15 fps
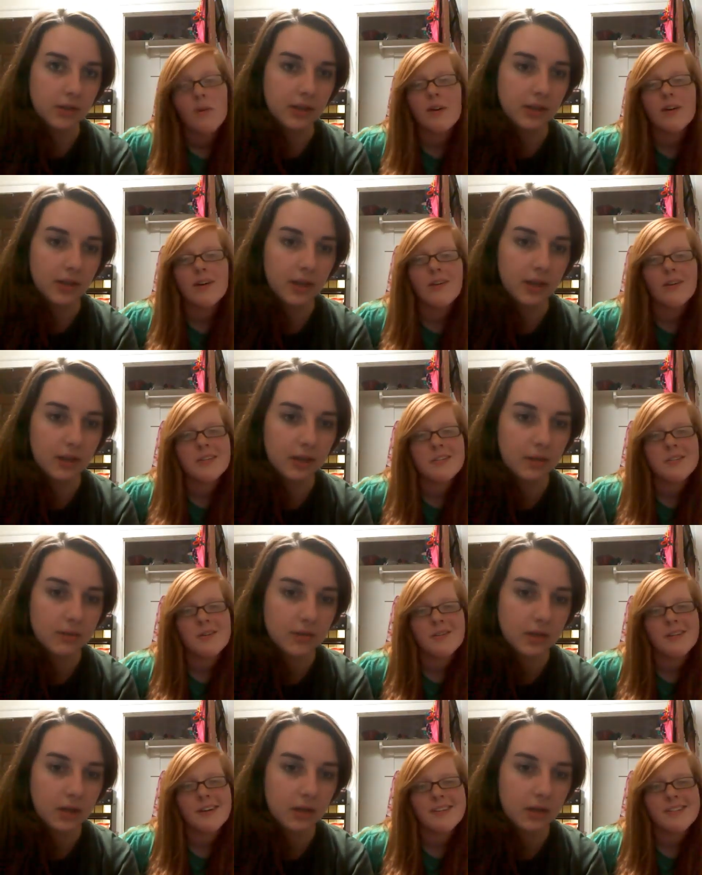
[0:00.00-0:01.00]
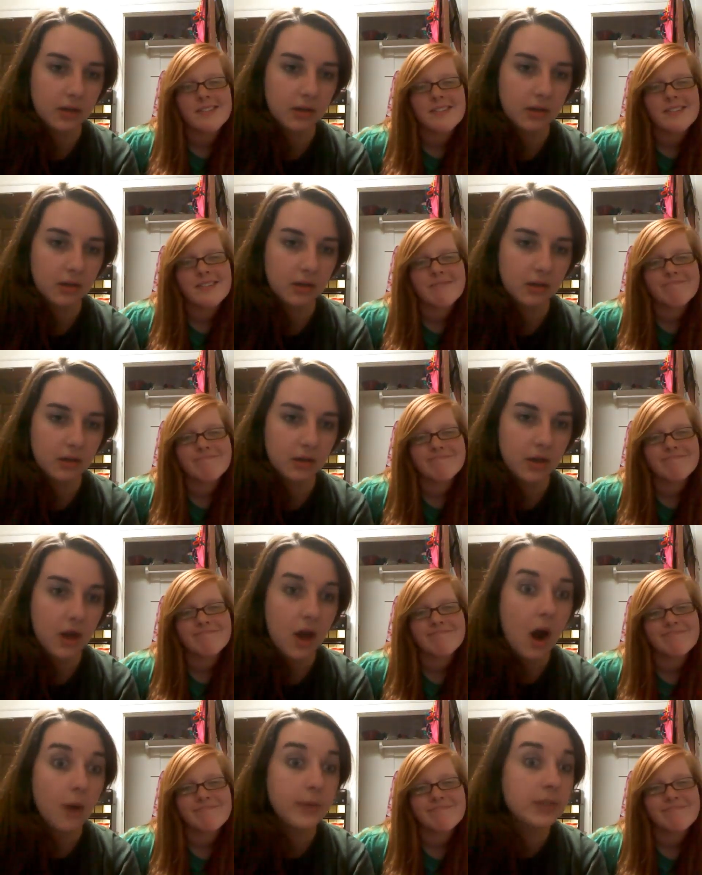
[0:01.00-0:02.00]
Speaker 1: gonna go get donuts.
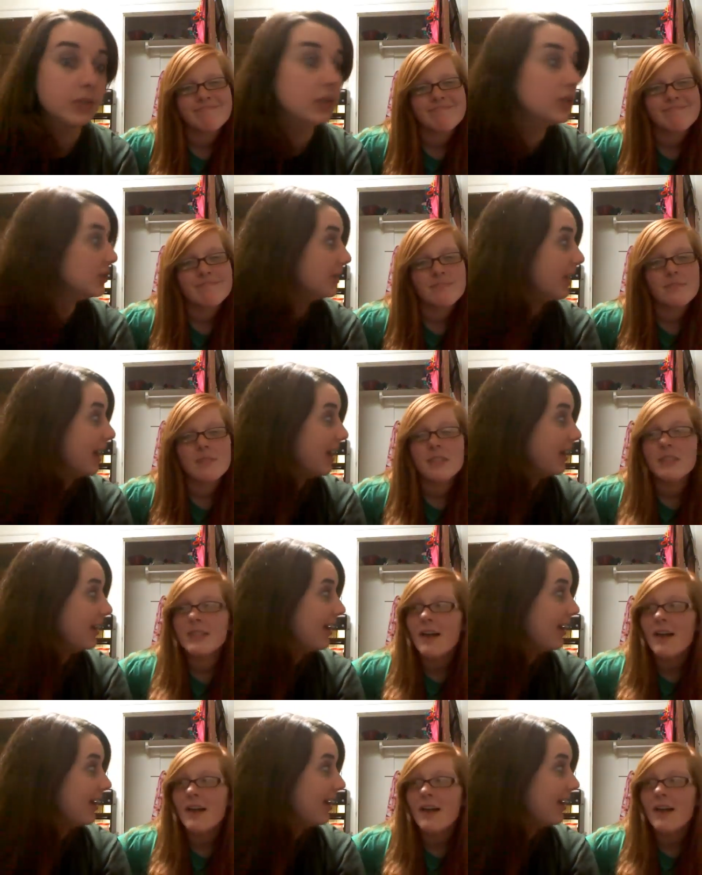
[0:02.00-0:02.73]
Are we still gonna do that?